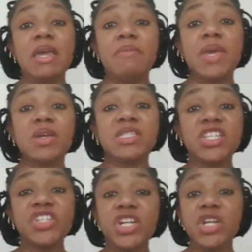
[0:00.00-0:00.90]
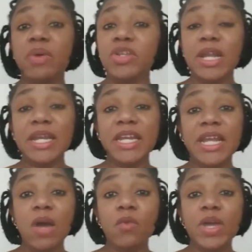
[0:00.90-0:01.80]
Because initially when you're learning a
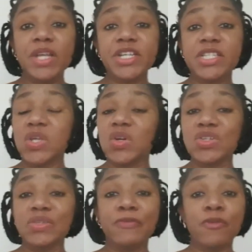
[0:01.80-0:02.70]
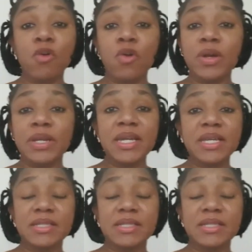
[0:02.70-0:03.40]
language, it's all fun,